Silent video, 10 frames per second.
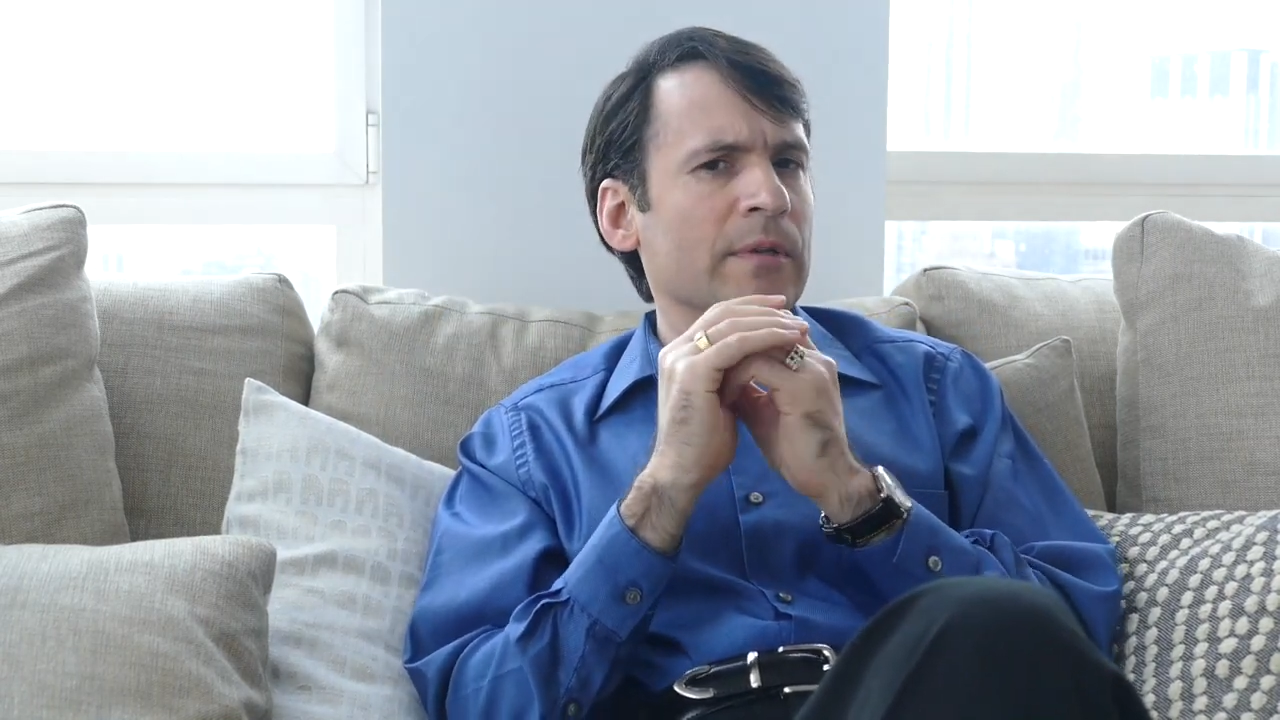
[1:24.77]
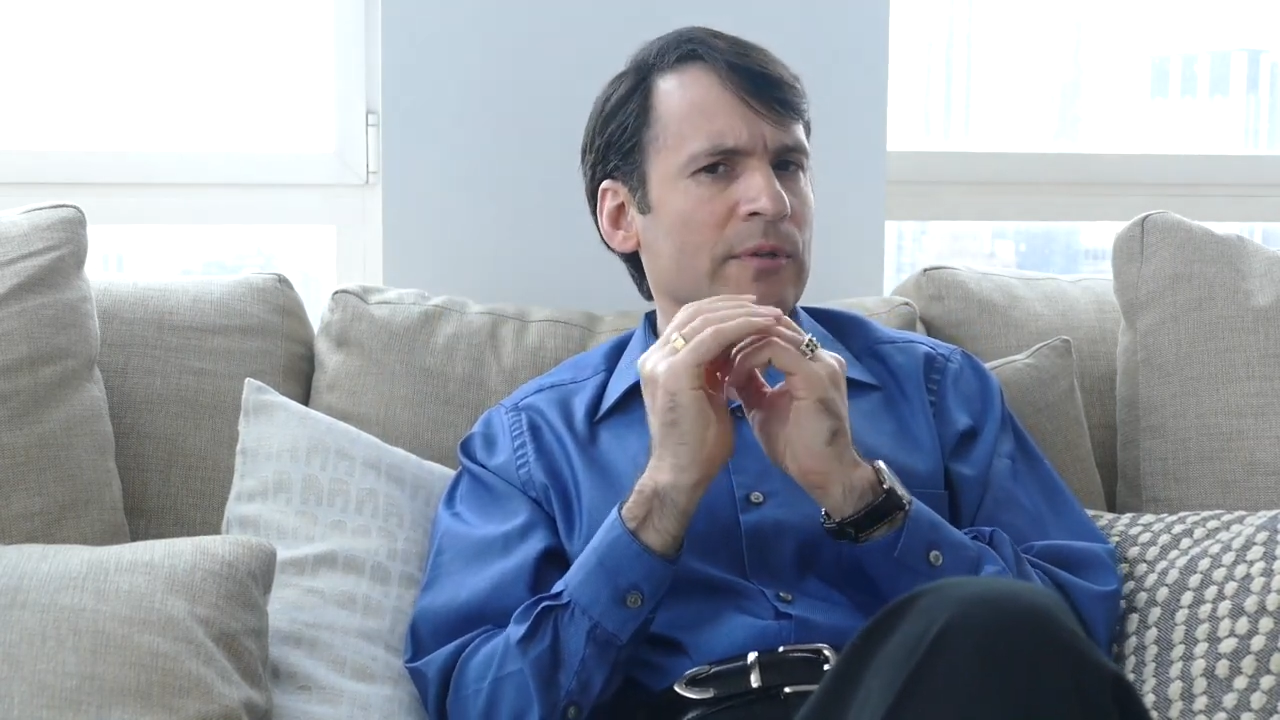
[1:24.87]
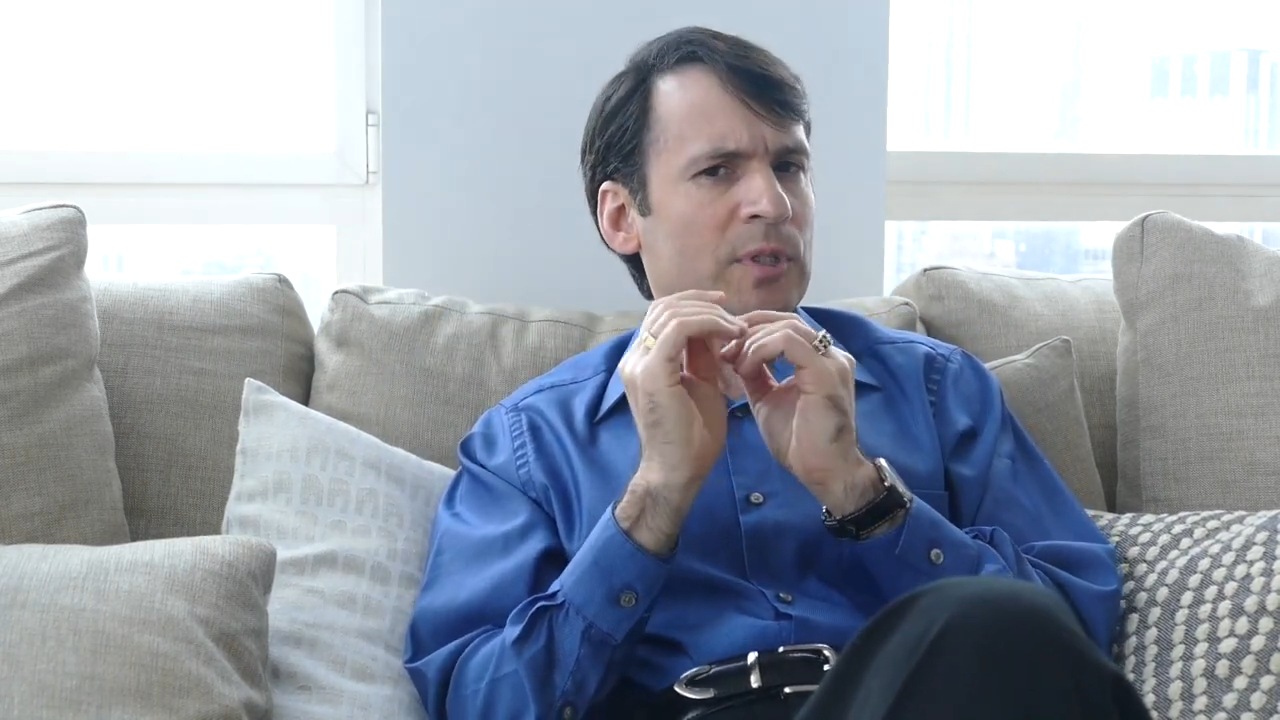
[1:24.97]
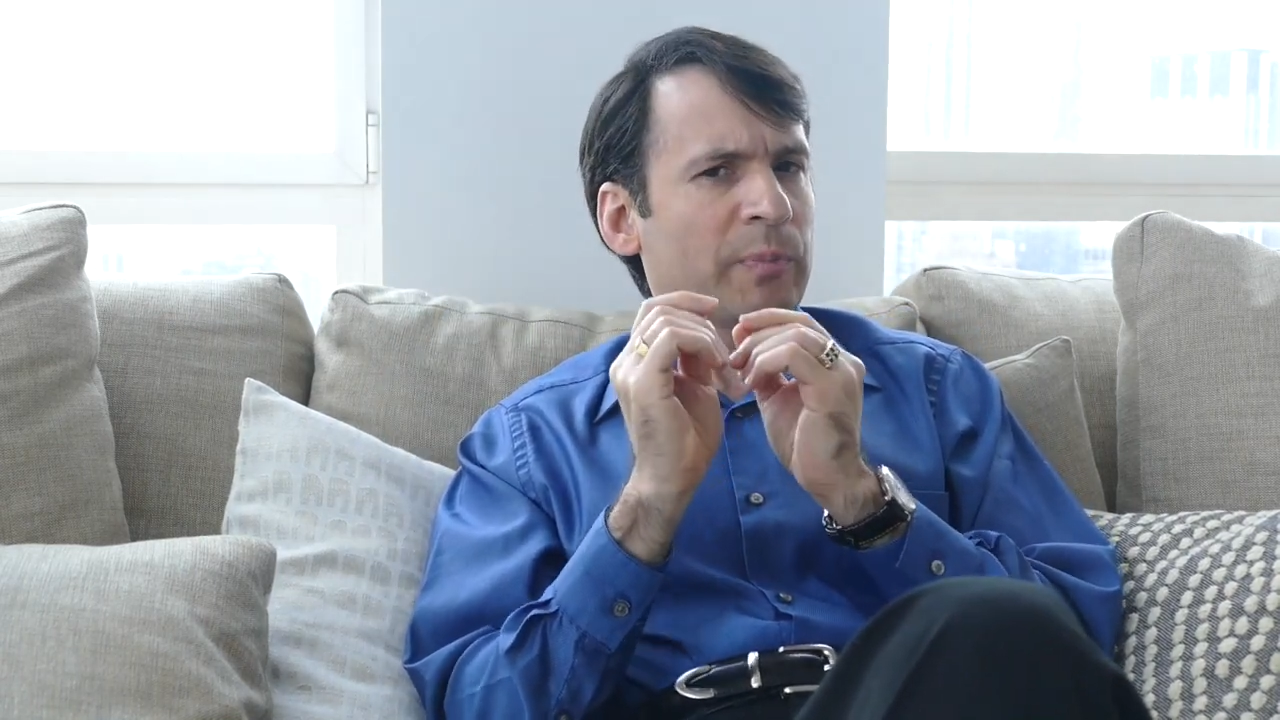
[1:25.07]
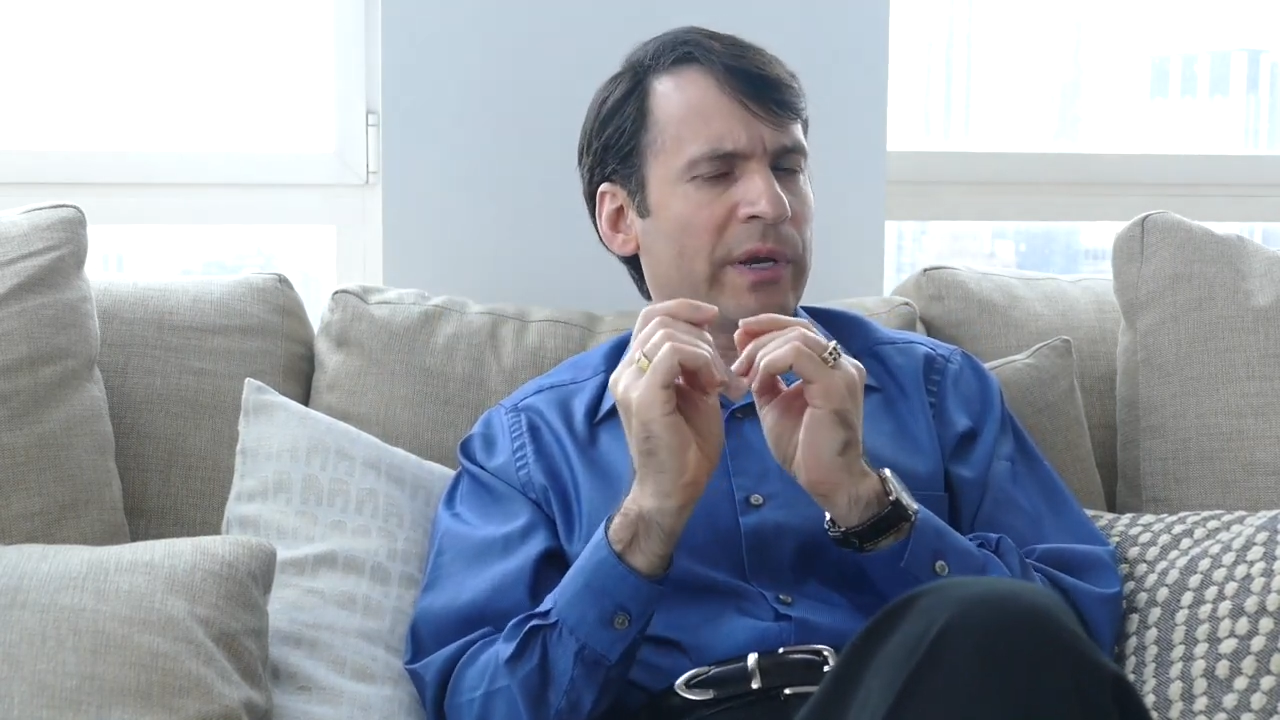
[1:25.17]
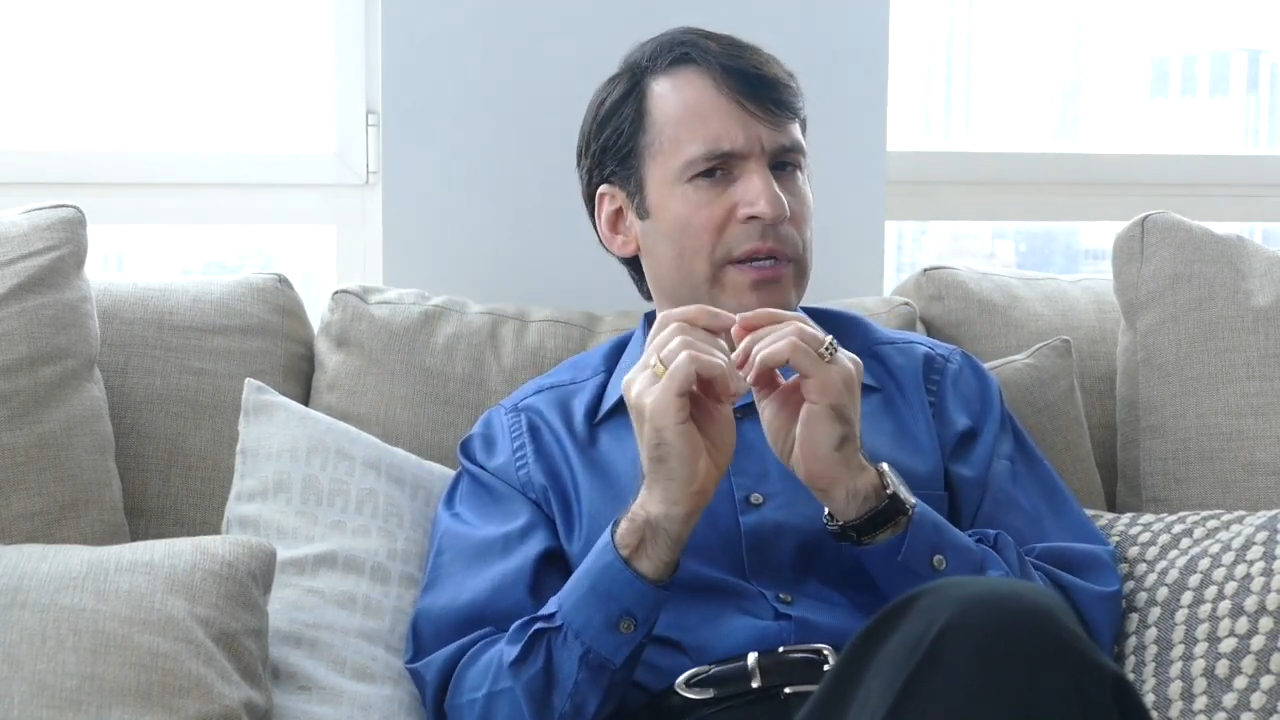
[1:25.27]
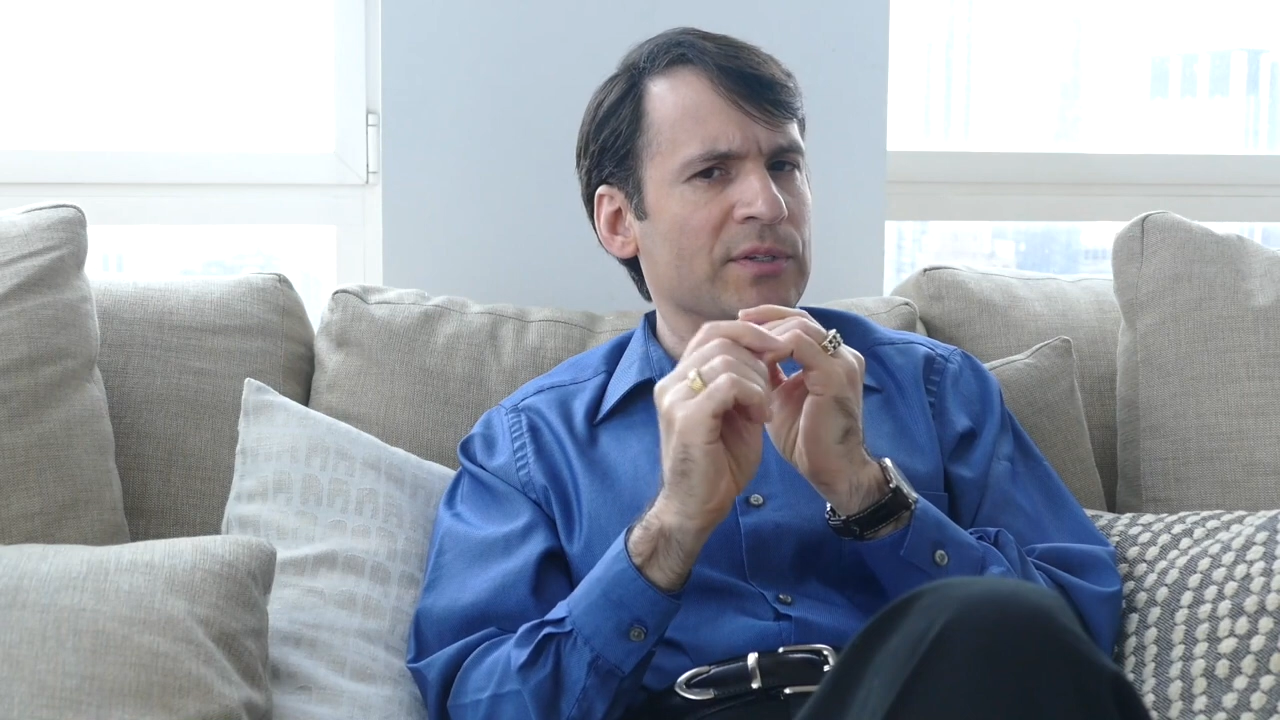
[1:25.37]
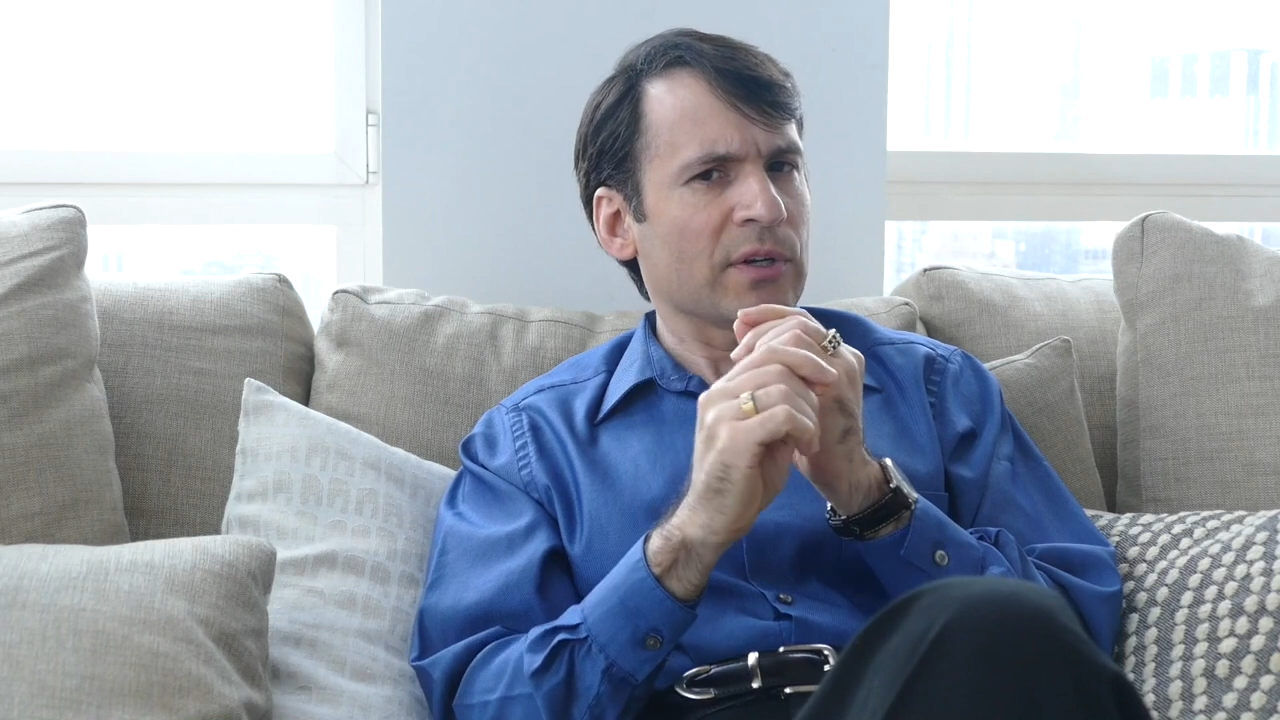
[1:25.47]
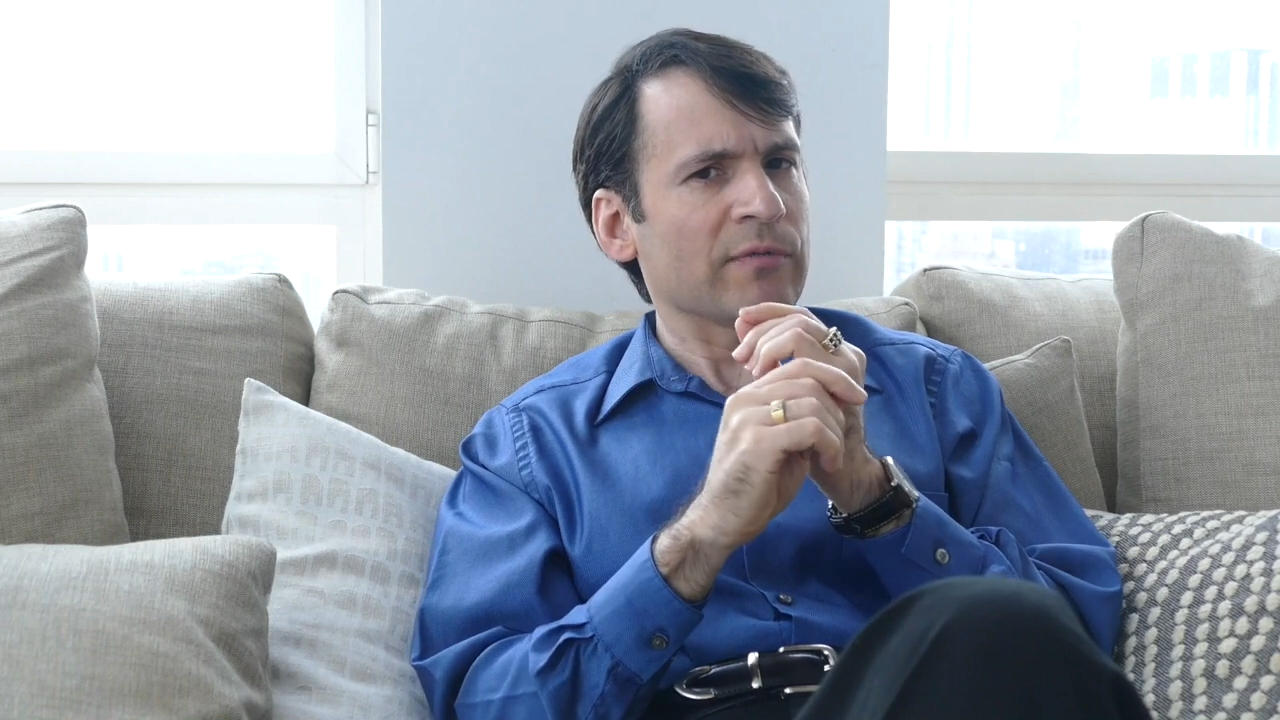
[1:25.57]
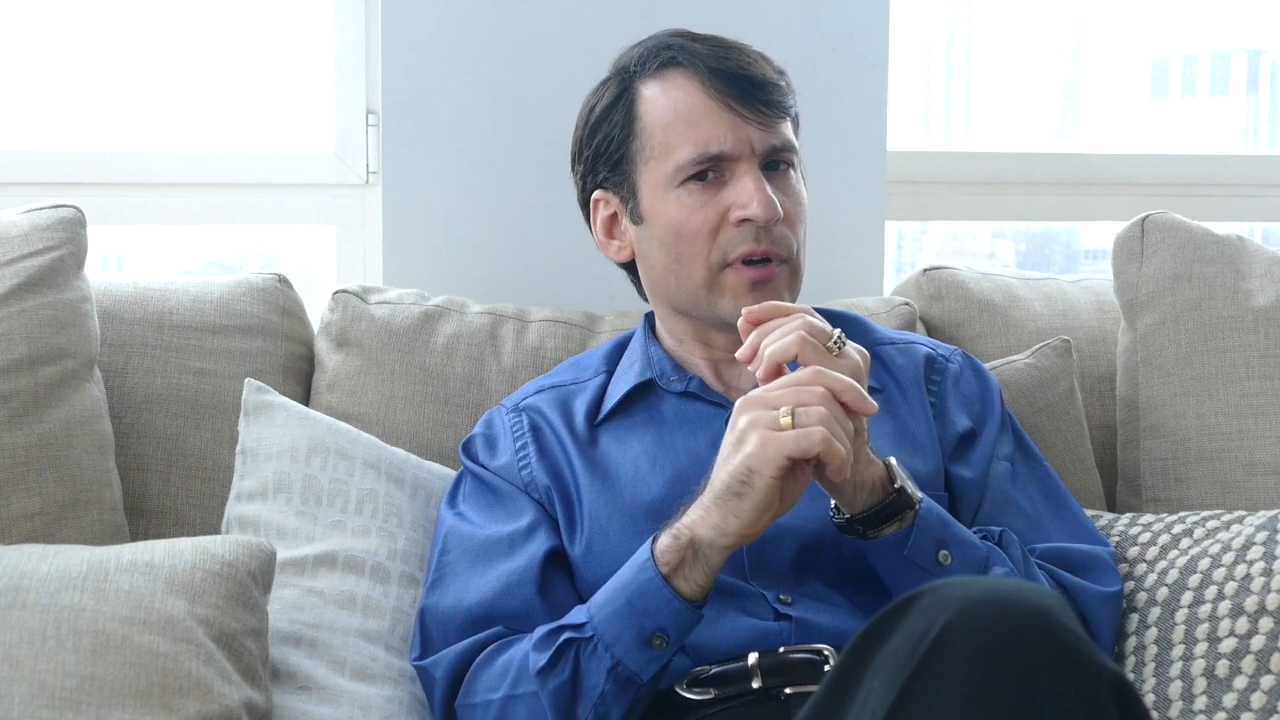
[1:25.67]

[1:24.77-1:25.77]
the space of